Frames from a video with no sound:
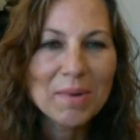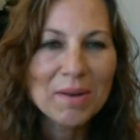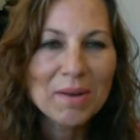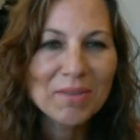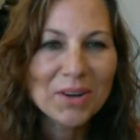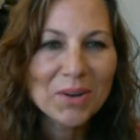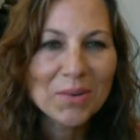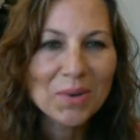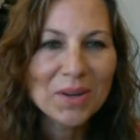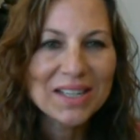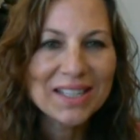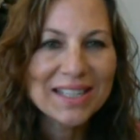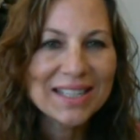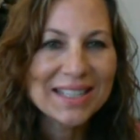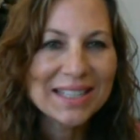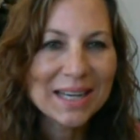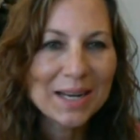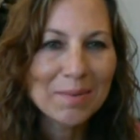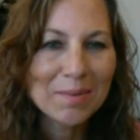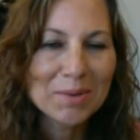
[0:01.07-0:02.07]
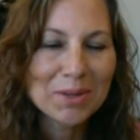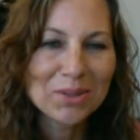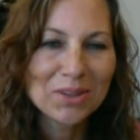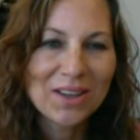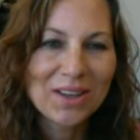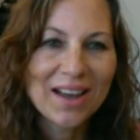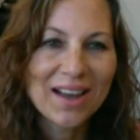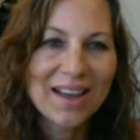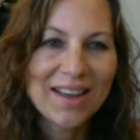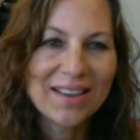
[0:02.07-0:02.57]
everyone to CW
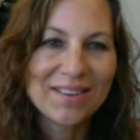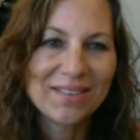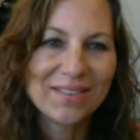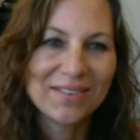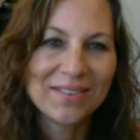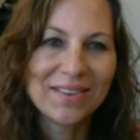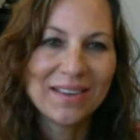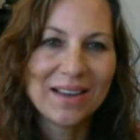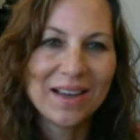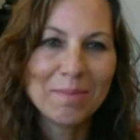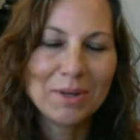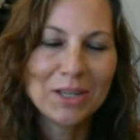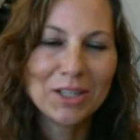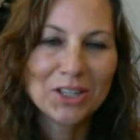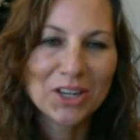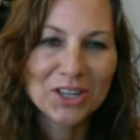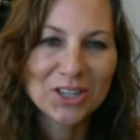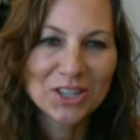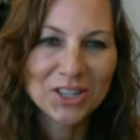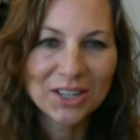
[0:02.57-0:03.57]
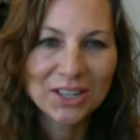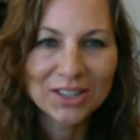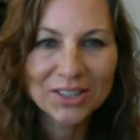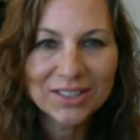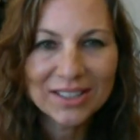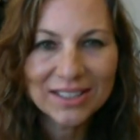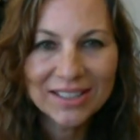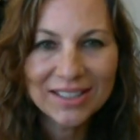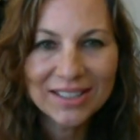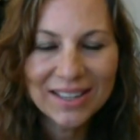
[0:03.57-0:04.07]
Live. I'm Natasha
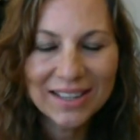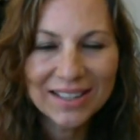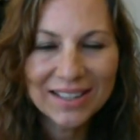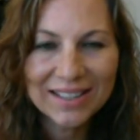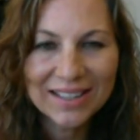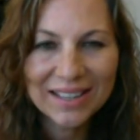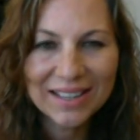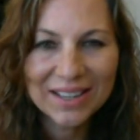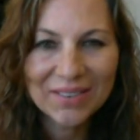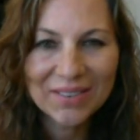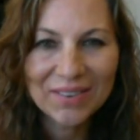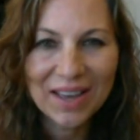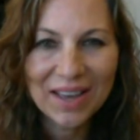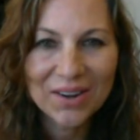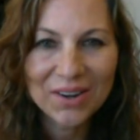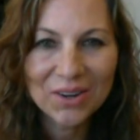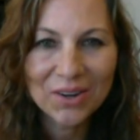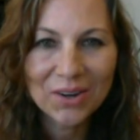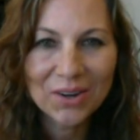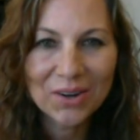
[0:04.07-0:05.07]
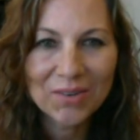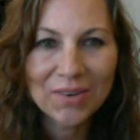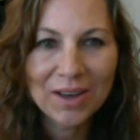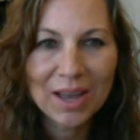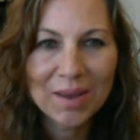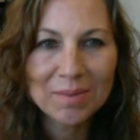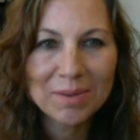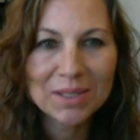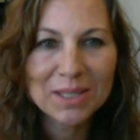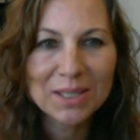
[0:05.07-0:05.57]
Nicholson, Executive Editor of
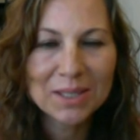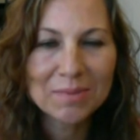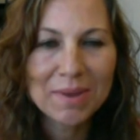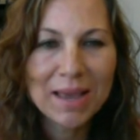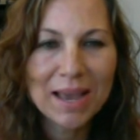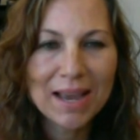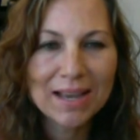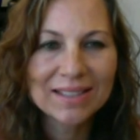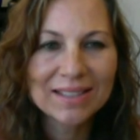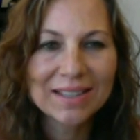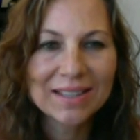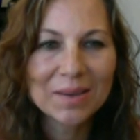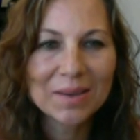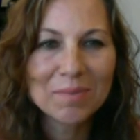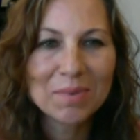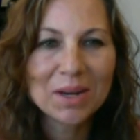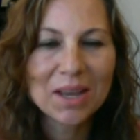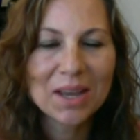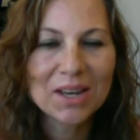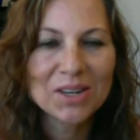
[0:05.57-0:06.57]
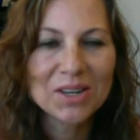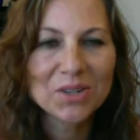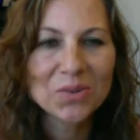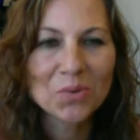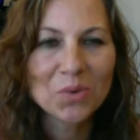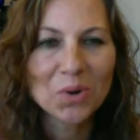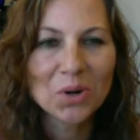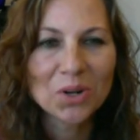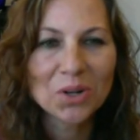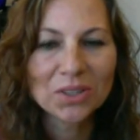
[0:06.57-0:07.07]
IABC's magazine, Communication
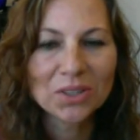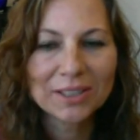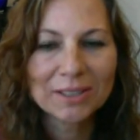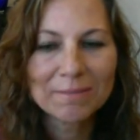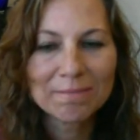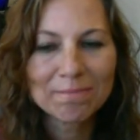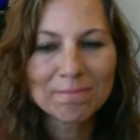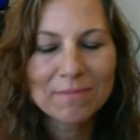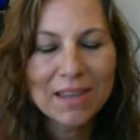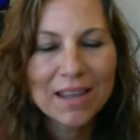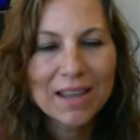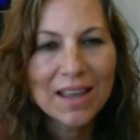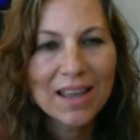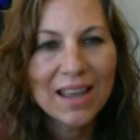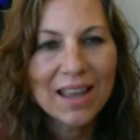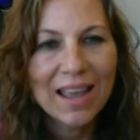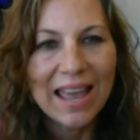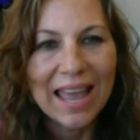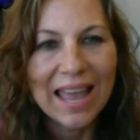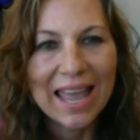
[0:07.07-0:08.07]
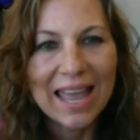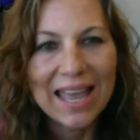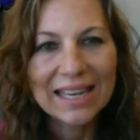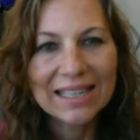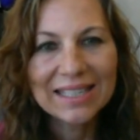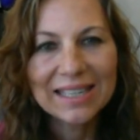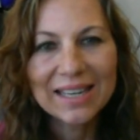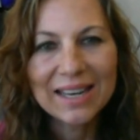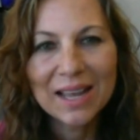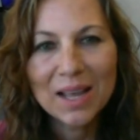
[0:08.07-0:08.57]
World.
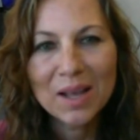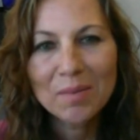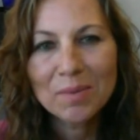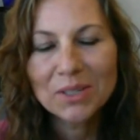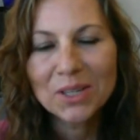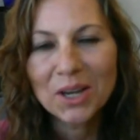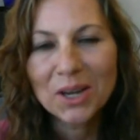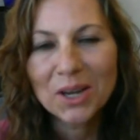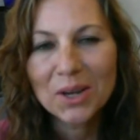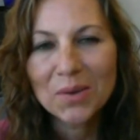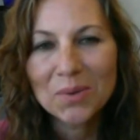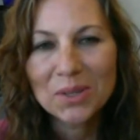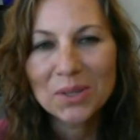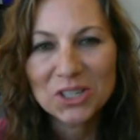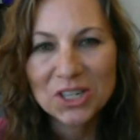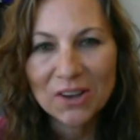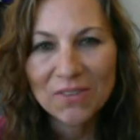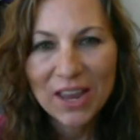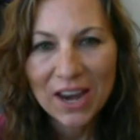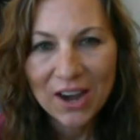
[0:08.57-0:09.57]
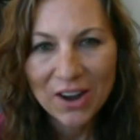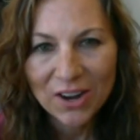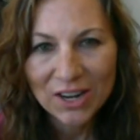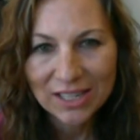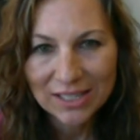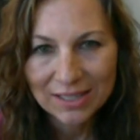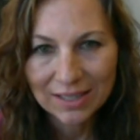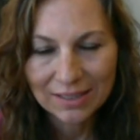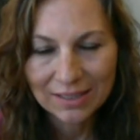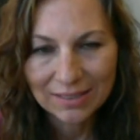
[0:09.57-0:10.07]
And today I'll be talking with Jeff
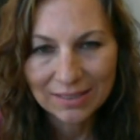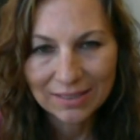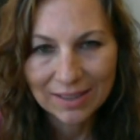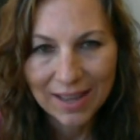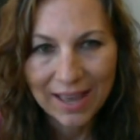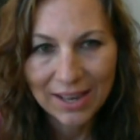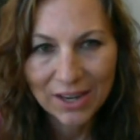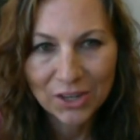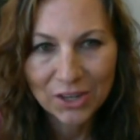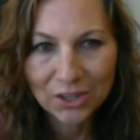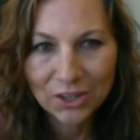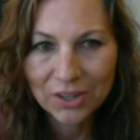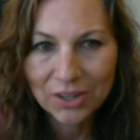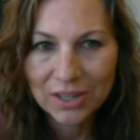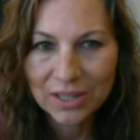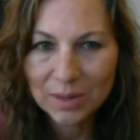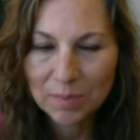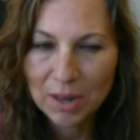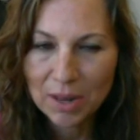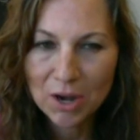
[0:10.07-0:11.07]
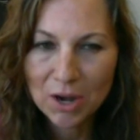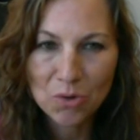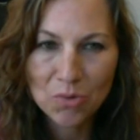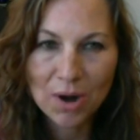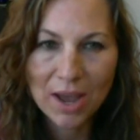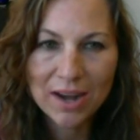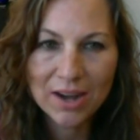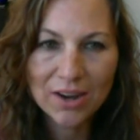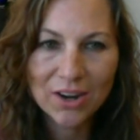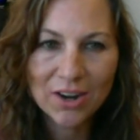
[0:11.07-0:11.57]
Herrington, Editor, Independent
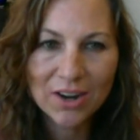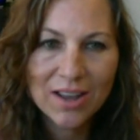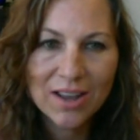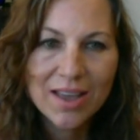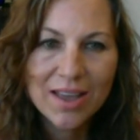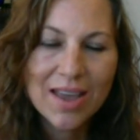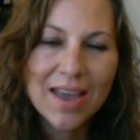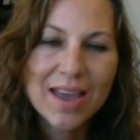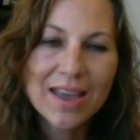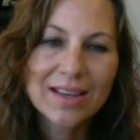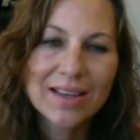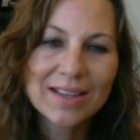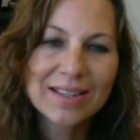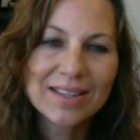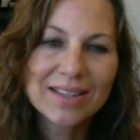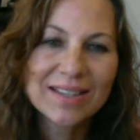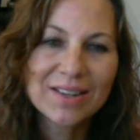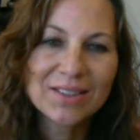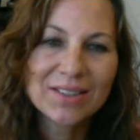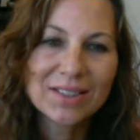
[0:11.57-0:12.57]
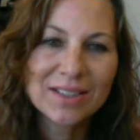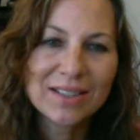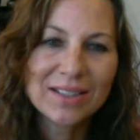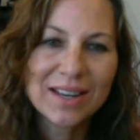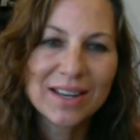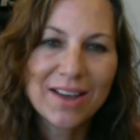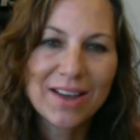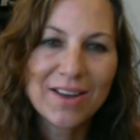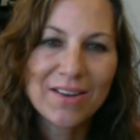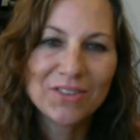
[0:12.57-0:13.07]
Writer, and Consultant
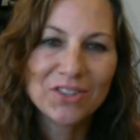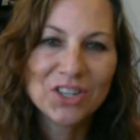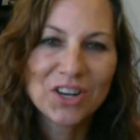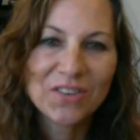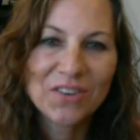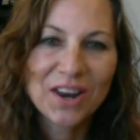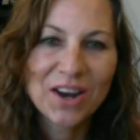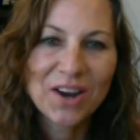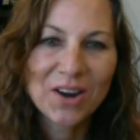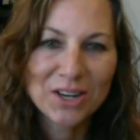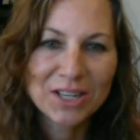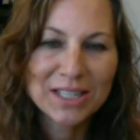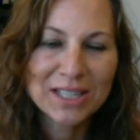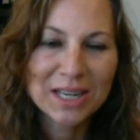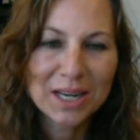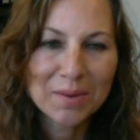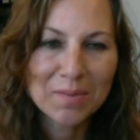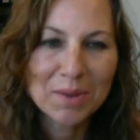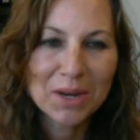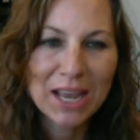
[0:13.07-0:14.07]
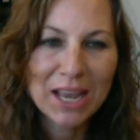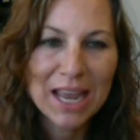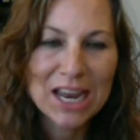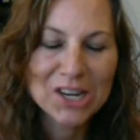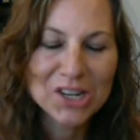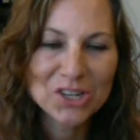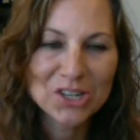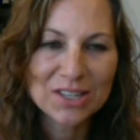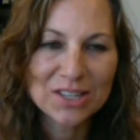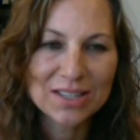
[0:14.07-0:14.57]
of Jeff Herrington
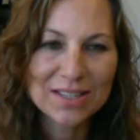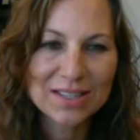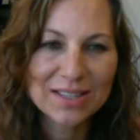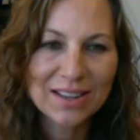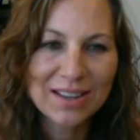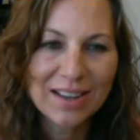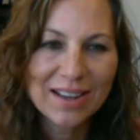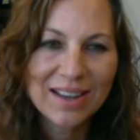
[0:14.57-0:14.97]
Communications.